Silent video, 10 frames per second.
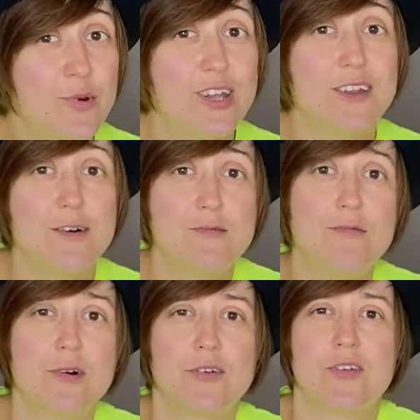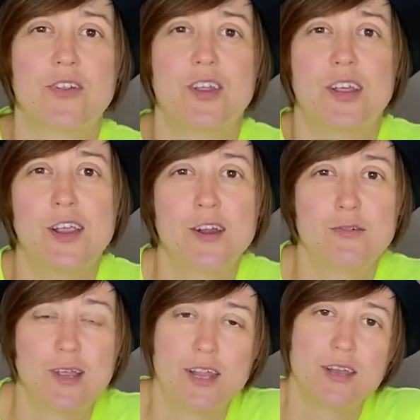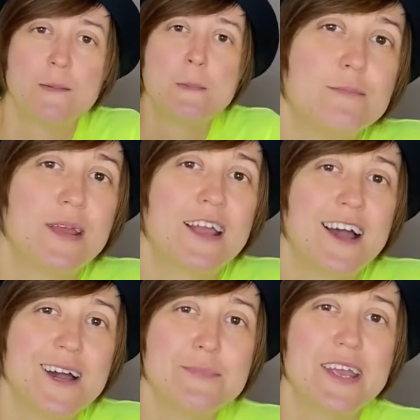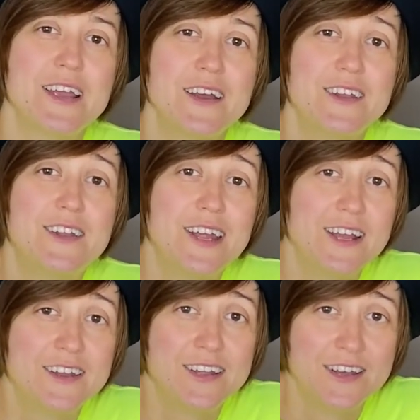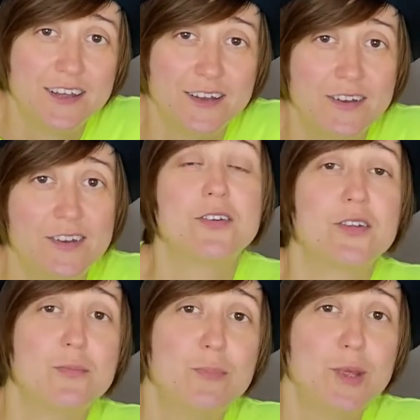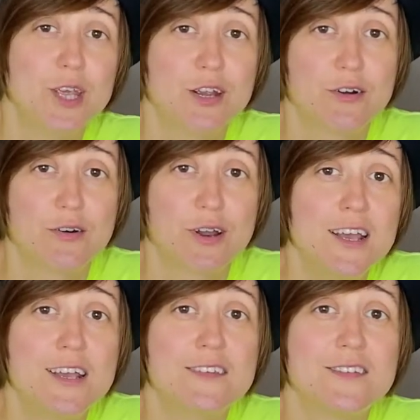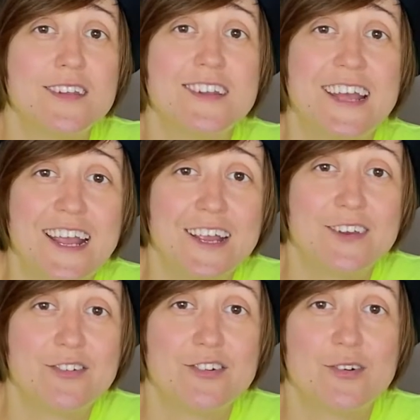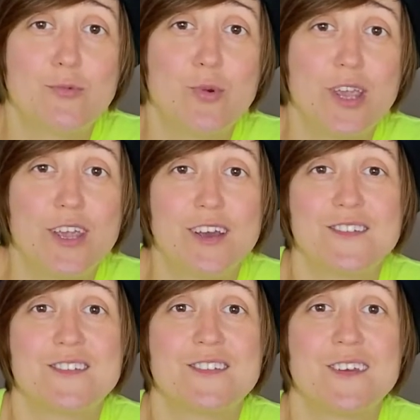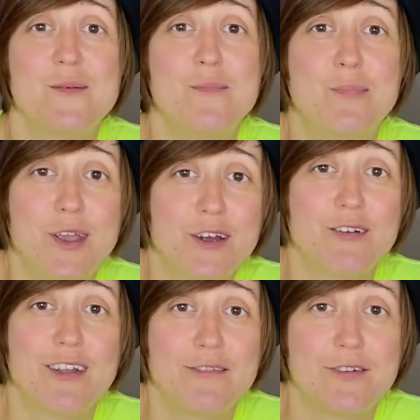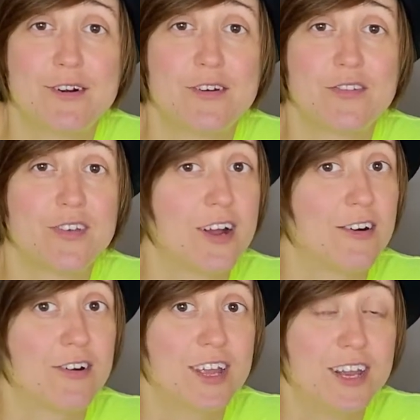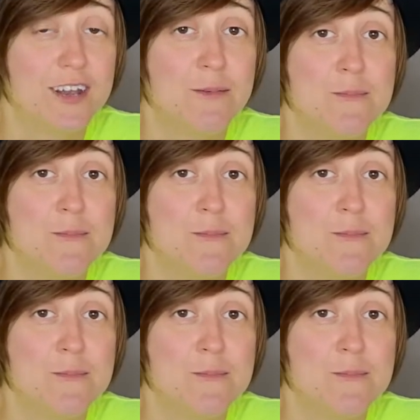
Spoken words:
we don't want to hear it, becoming addicted to beer is a danger we as beer lovers are in.